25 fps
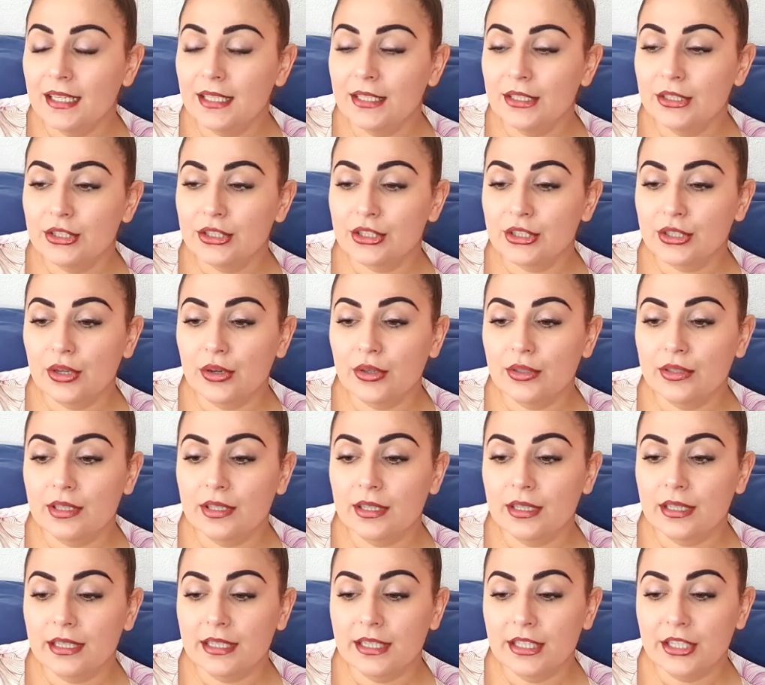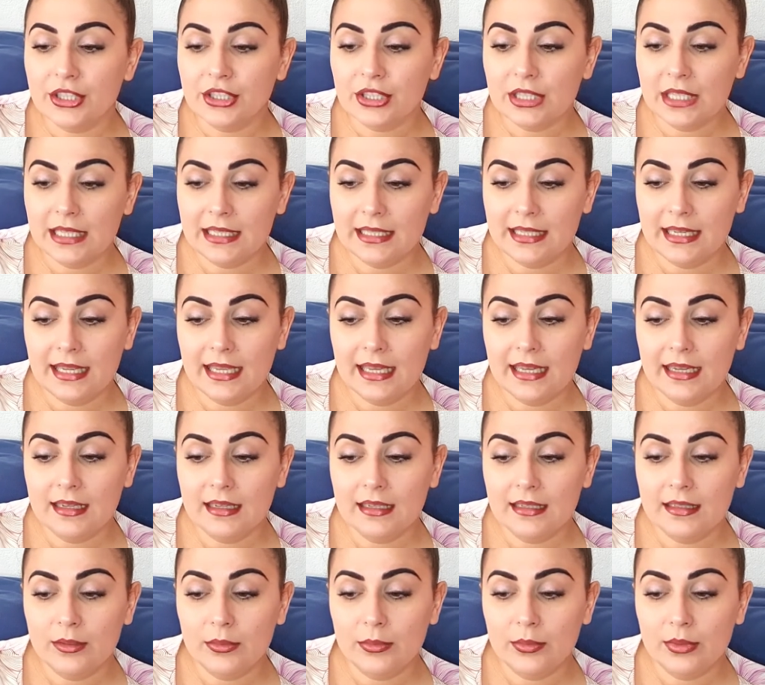So the initial
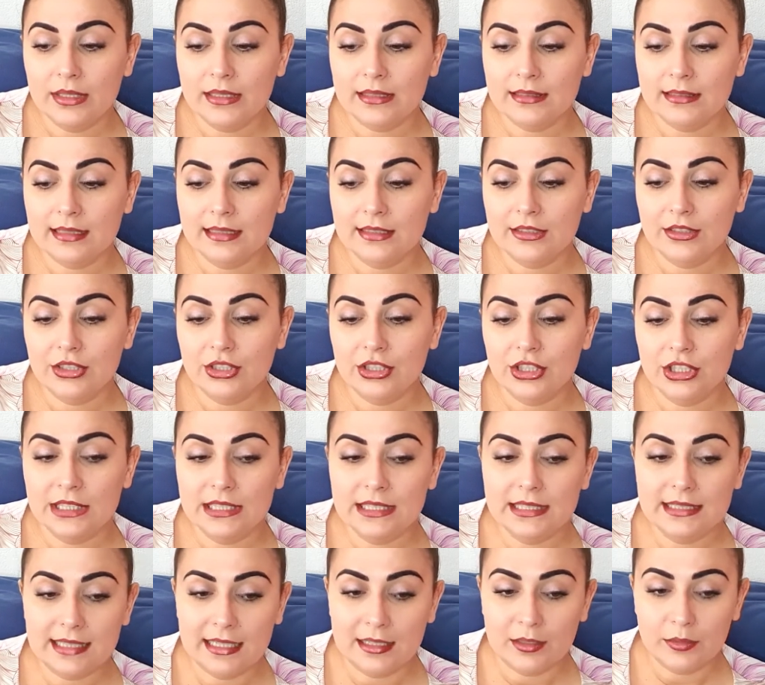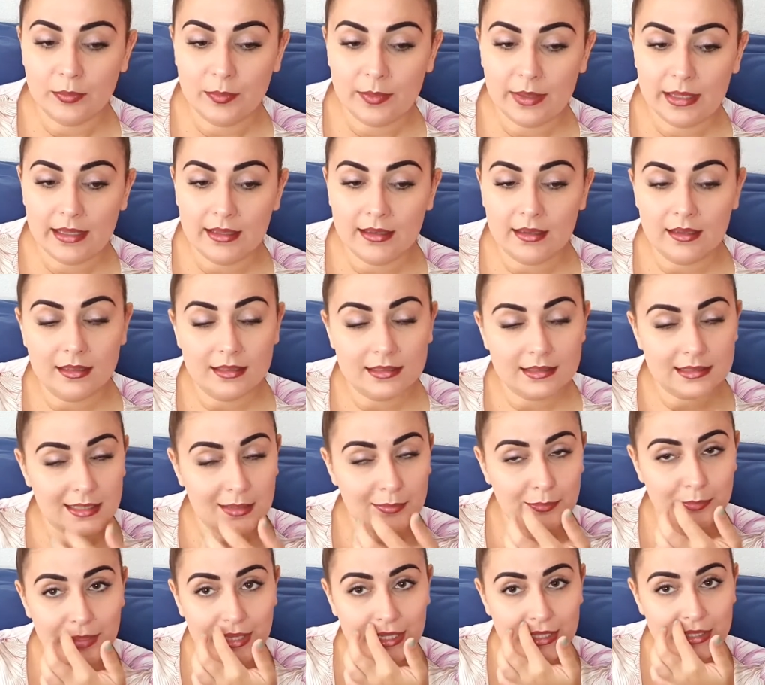idea was that she sent me
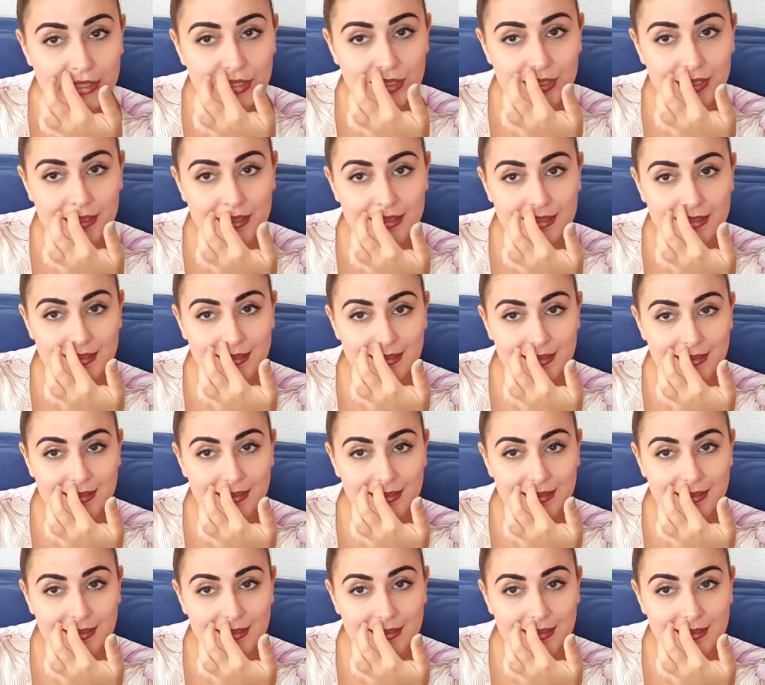some pictures